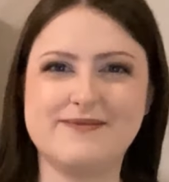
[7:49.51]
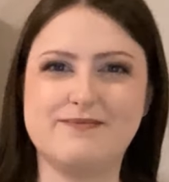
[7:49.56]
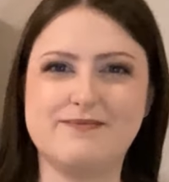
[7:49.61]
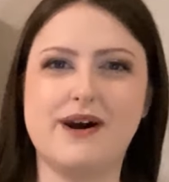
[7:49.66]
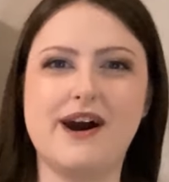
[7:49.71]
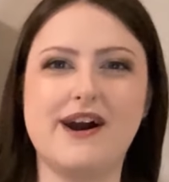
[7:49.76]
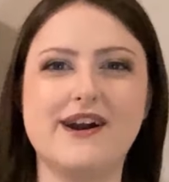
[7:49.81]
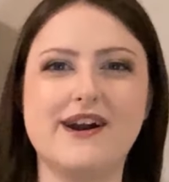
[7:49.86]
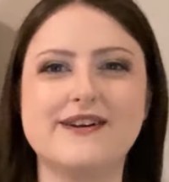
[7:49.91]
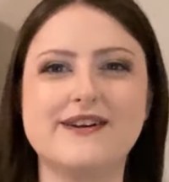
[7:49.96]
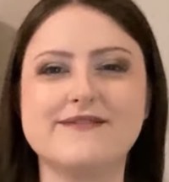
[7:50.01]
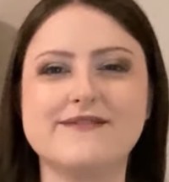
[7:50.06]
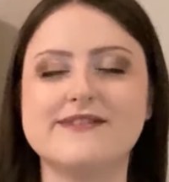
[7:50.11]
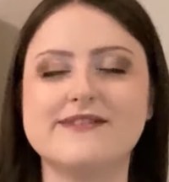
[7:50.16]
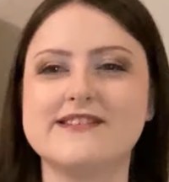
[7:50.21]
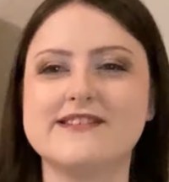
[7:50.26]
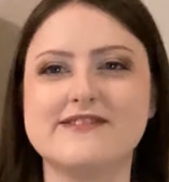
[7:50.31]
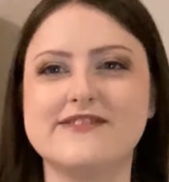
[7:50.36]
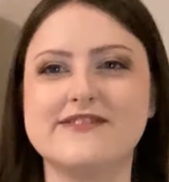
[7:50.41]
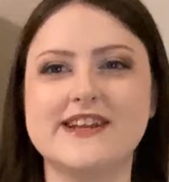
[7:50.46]
part of
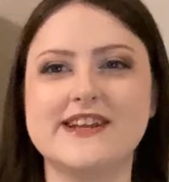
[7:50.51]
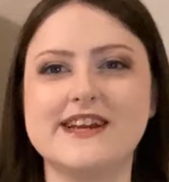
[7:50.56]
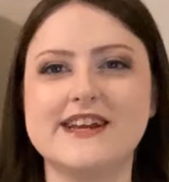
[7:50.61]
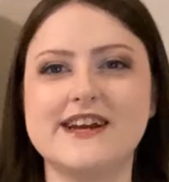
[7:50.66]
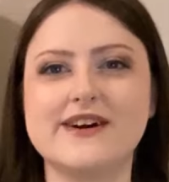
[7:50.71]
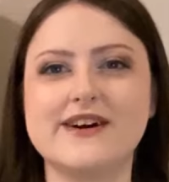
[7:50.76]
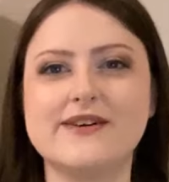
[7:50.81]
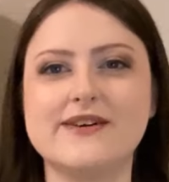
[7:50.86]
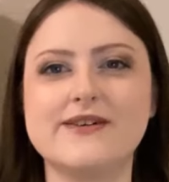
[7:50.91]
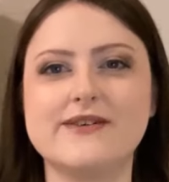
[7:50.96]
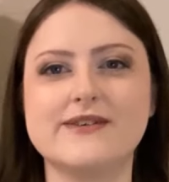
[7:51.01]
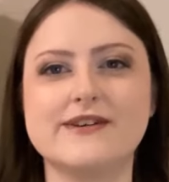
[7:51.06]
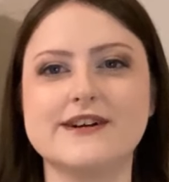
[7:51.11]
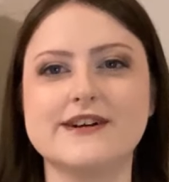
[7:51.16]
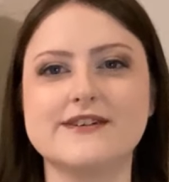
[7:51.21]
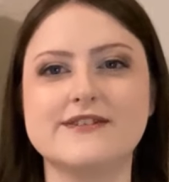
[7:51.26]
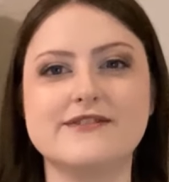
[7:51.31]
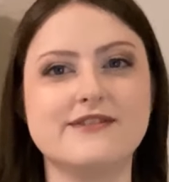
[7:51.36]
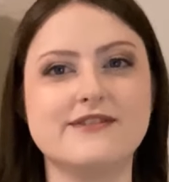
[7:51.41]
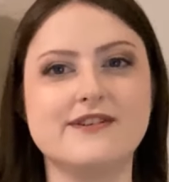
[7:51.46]
this video or
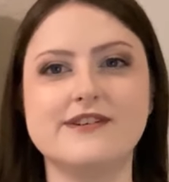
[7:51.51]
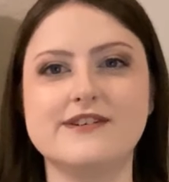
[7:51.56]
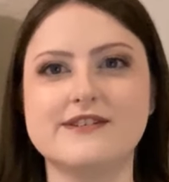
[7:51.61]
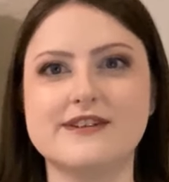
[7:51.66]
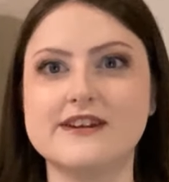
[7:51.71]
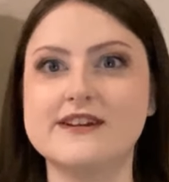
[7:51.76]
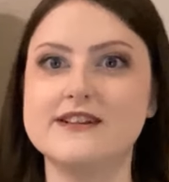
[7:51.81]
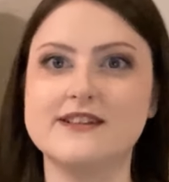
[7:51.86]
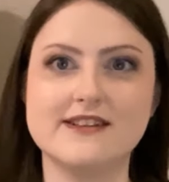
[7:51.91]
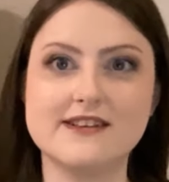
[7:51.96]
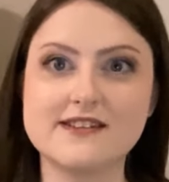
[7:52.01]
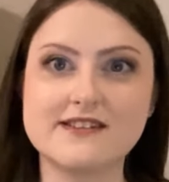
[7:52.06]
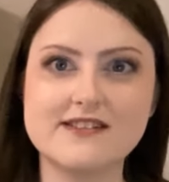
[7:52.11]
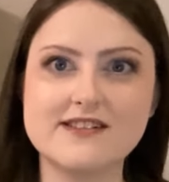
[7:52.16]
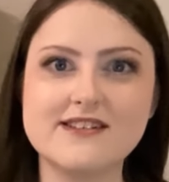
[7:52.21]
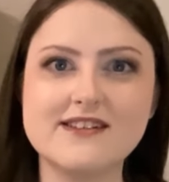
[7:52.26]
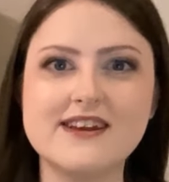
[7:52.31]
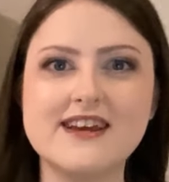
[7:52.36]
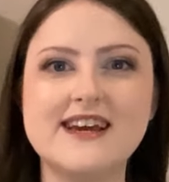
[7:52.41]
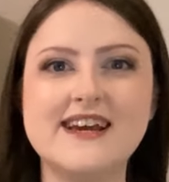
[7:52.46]
a too long didn't
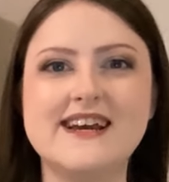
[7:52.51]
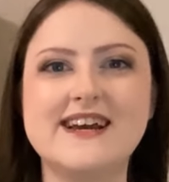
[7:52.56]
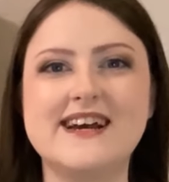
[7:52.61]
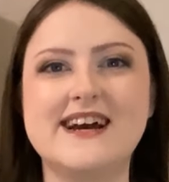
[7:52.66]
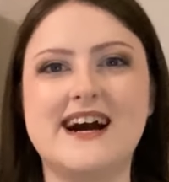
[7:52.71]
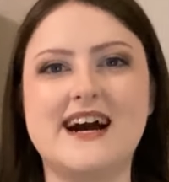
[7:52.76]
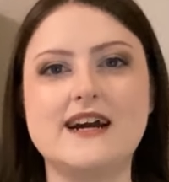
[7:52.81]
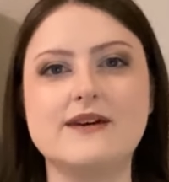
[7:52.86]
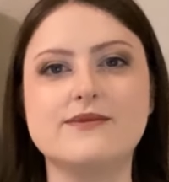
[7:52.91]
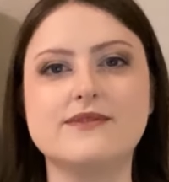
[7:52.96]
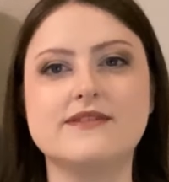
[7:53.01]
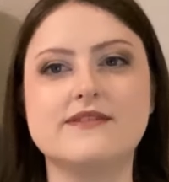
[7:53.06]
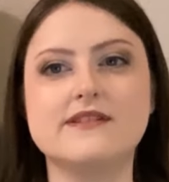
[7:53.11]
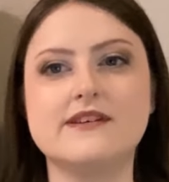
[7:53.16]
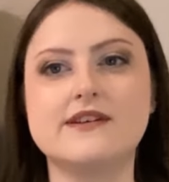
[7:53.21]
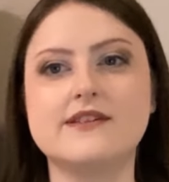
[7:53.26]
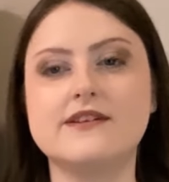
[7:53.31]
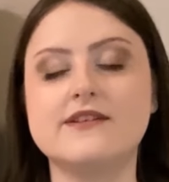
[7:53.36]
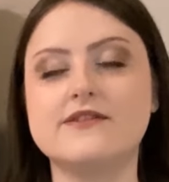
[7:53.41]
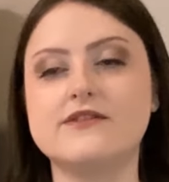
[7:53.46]
listen, I would
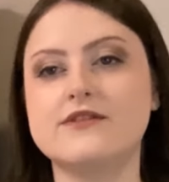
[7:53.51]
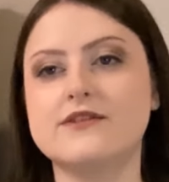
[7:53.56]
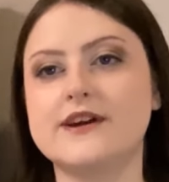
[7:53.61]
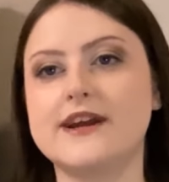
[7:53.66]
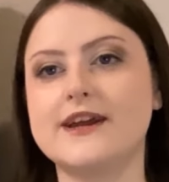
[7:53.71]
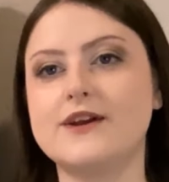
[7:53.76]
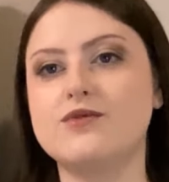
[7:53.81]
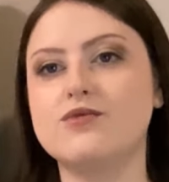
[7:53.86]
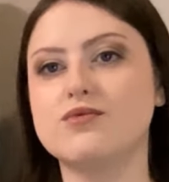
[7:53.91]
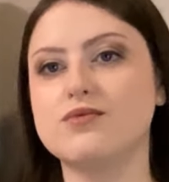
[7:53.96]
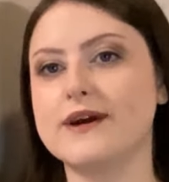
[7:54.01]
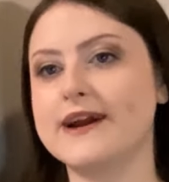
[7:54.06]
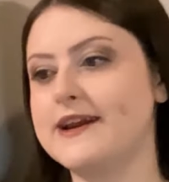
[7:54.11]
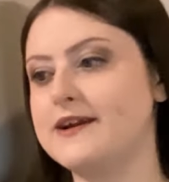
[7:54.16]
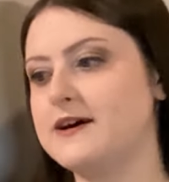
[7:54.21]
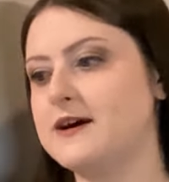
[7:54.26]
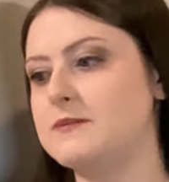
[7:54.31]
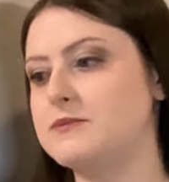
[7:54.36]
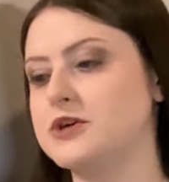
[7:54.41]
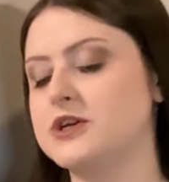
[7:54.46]
say these are a great
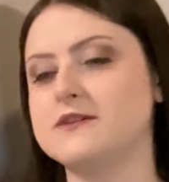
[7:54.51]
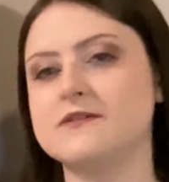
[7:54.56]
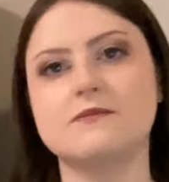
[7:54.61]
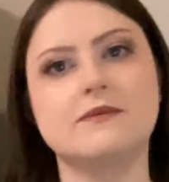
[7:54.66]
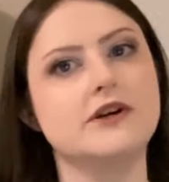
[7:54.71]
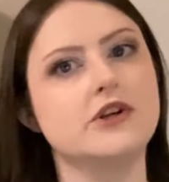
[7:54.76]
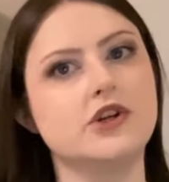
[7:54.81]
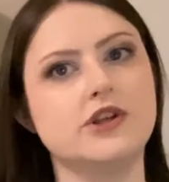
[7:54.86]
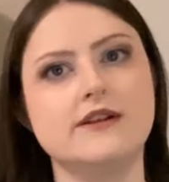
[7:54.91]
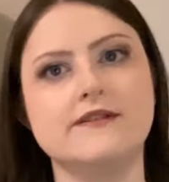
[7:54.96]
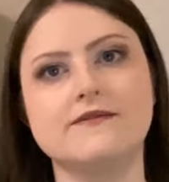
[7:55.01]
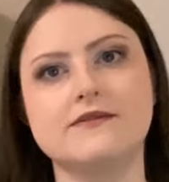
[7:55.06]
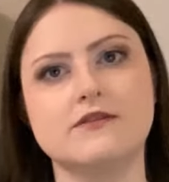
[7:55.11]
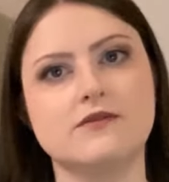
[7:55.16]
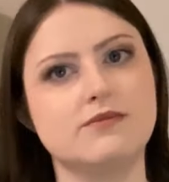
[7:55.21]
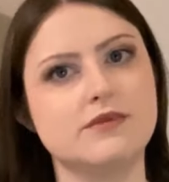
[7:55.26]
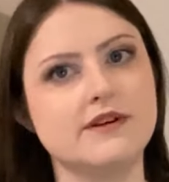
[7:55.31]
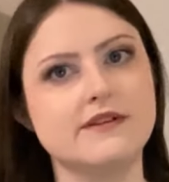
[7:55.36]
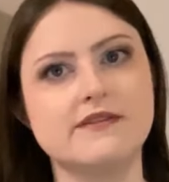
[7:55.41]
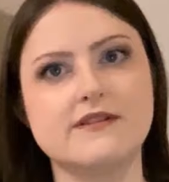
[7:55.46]
option, especially for
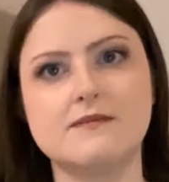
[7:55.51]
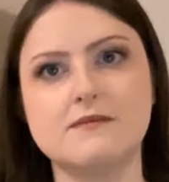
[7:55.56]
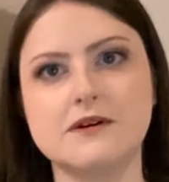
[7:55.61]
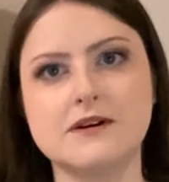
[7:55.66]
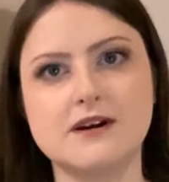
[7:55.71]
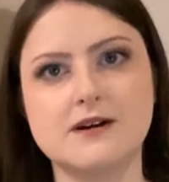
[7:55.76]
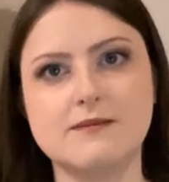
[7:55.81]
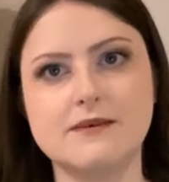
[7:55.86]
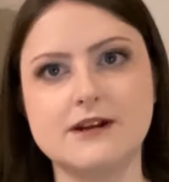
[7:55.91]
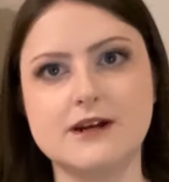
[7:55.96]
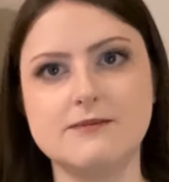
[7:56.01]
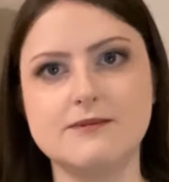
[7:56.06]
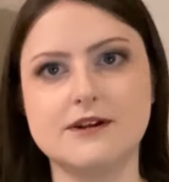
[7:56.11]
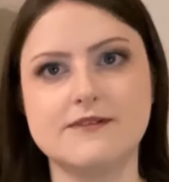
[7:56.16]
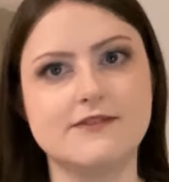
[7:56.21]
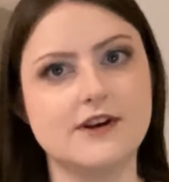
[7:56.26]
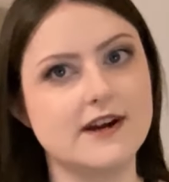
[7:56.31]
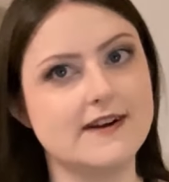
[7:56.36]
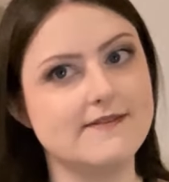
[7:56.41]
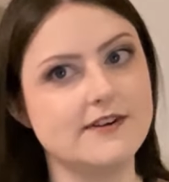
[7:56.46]
spring summer coming up. They're
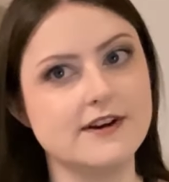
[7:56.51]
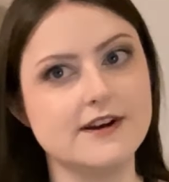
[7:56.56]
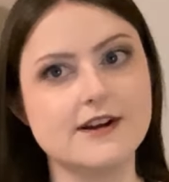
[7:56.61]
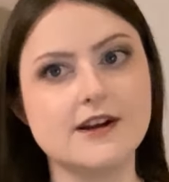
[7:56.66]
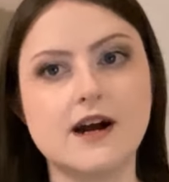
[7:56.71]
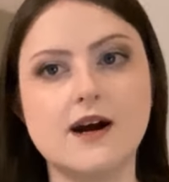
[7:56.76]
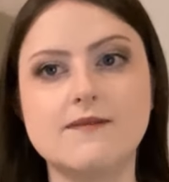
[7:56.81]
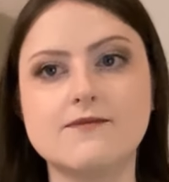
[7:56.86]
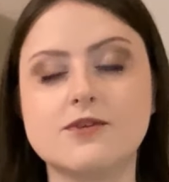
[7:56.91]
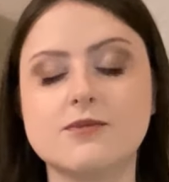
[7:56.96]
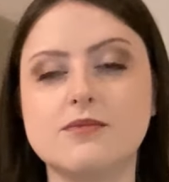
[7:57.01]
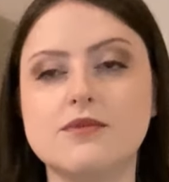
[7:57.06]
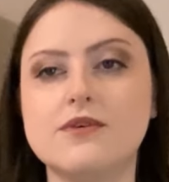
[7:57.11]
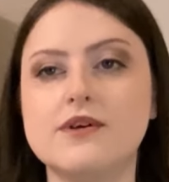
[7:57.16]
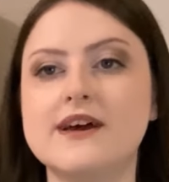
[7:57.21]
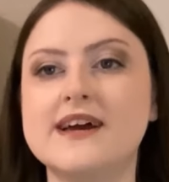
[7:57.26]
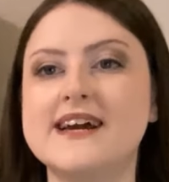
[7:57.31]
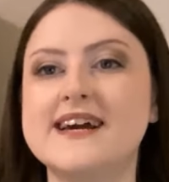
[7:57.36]
very, very comfortable.